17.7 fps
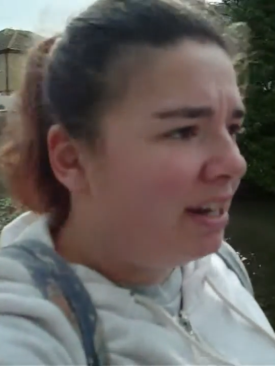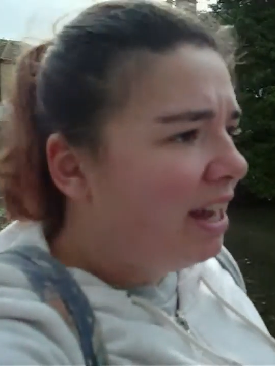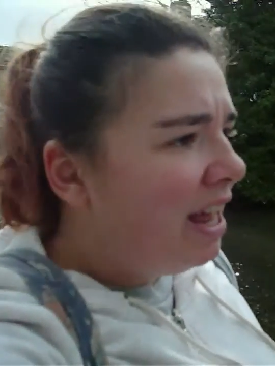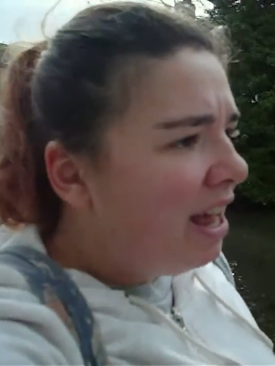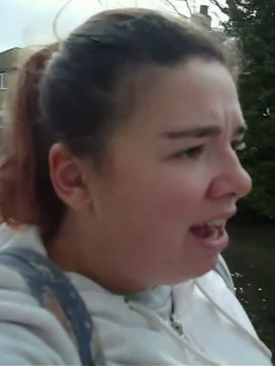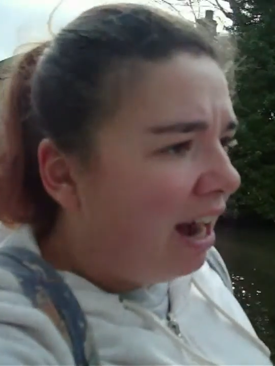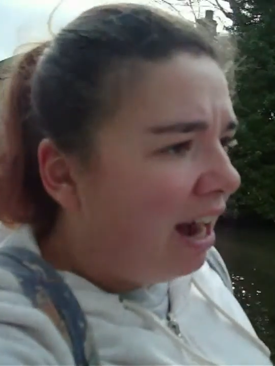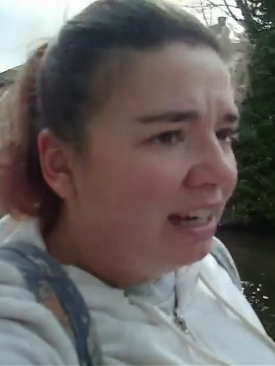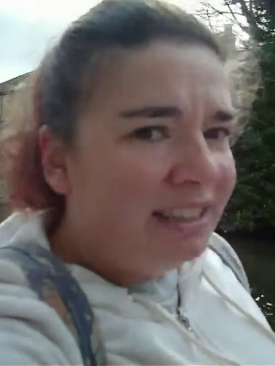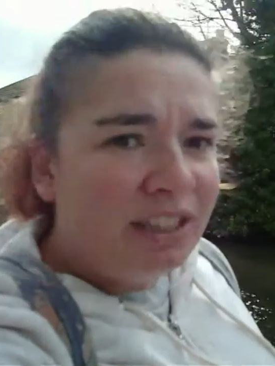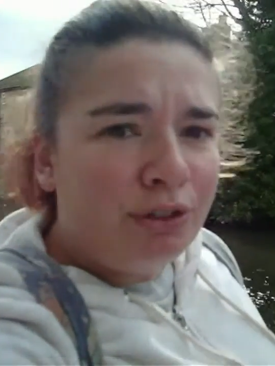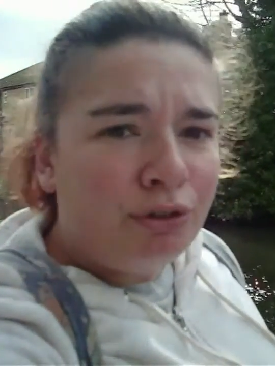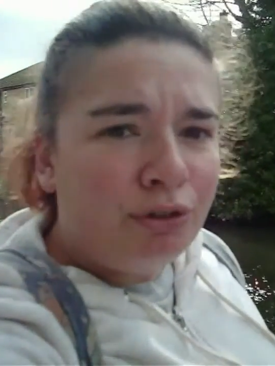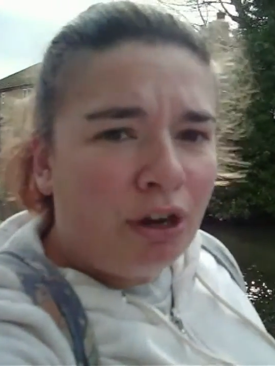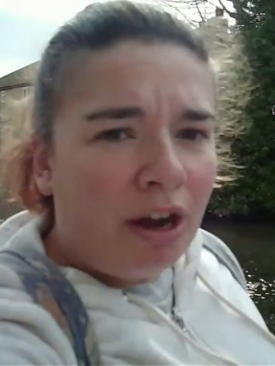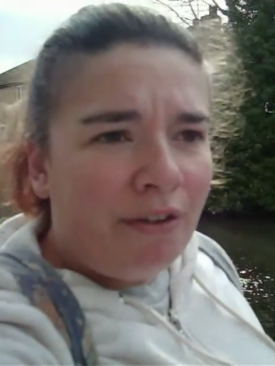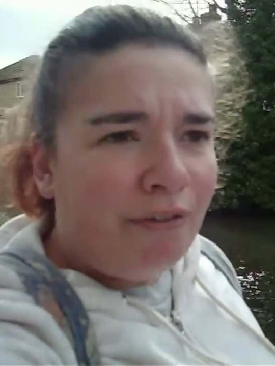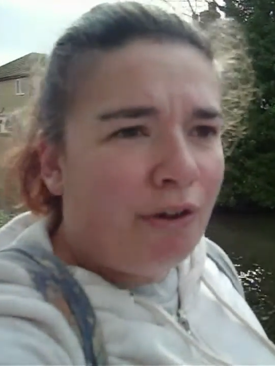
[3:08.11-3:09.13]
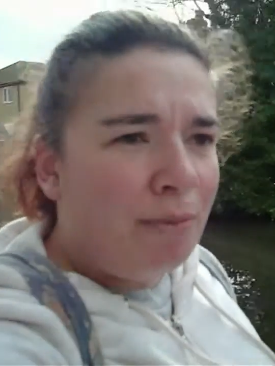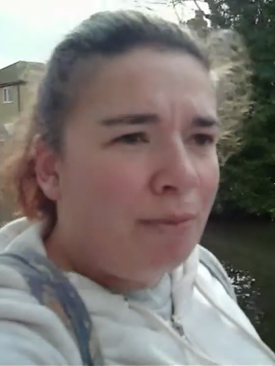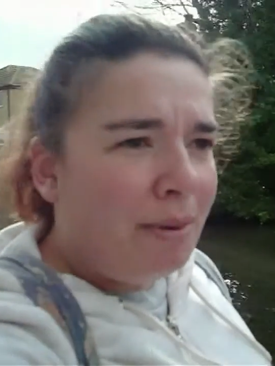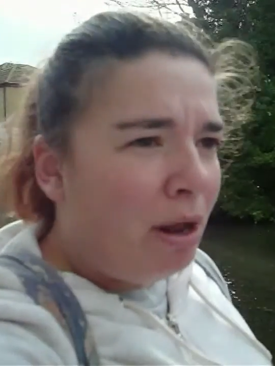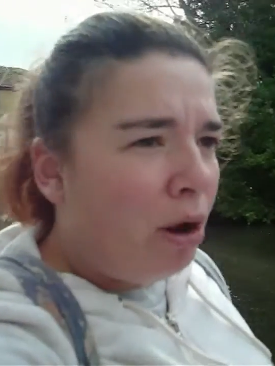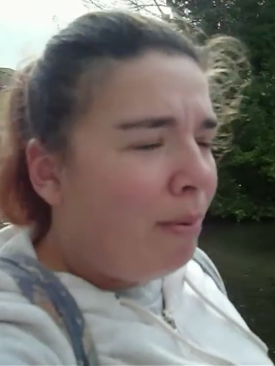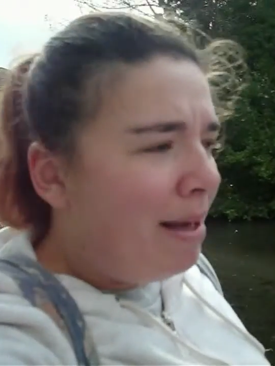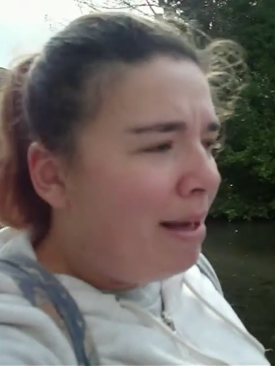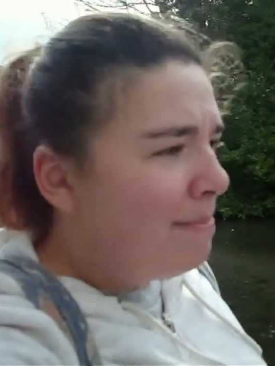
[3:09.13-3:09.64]
And I did try and film
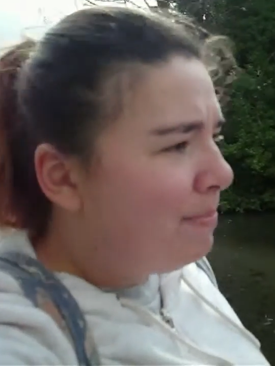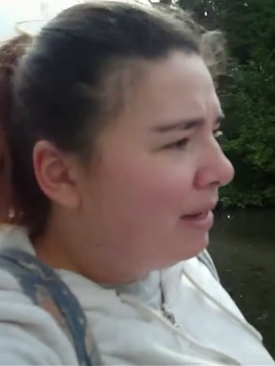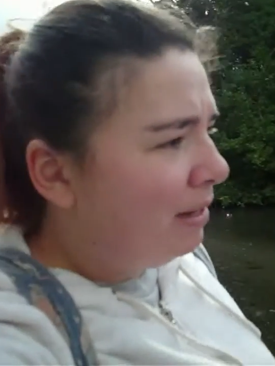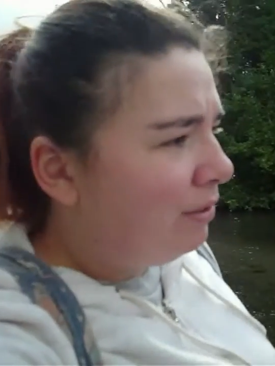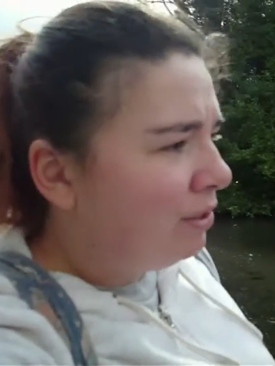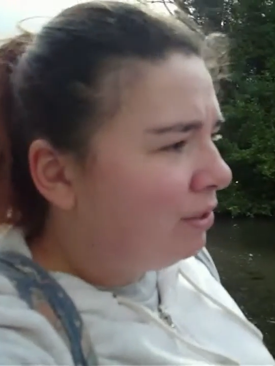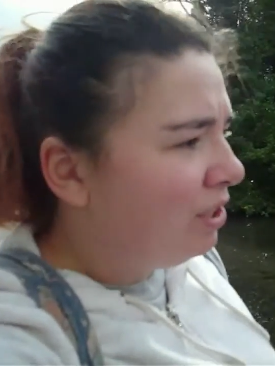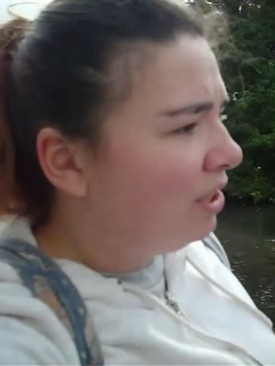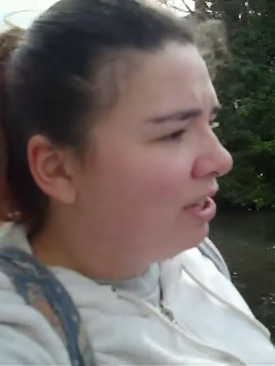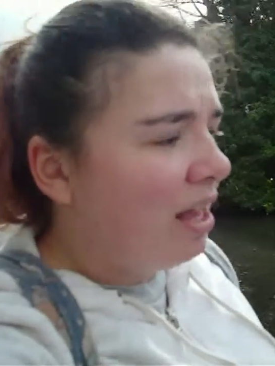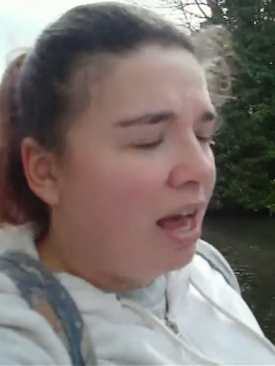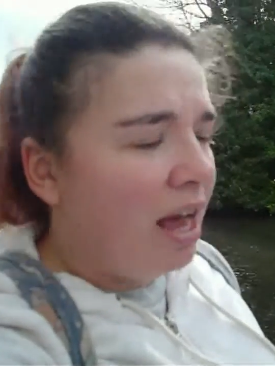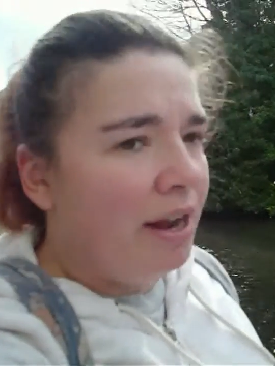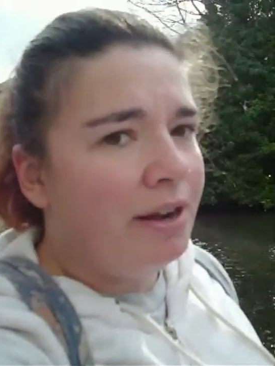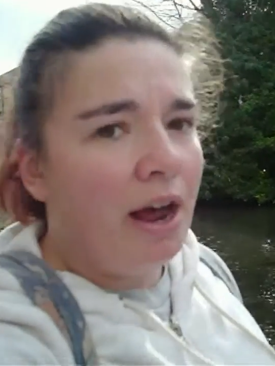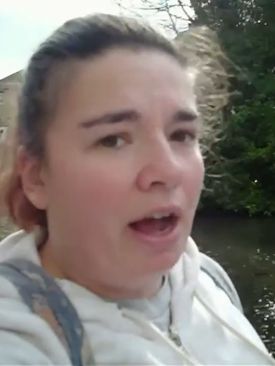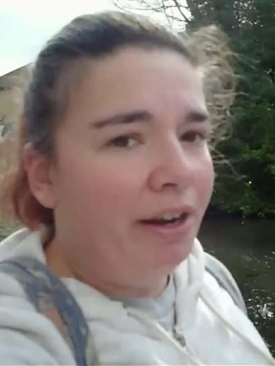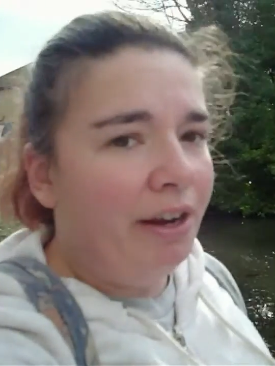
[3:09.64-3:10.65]
a little bit, but it was just like no,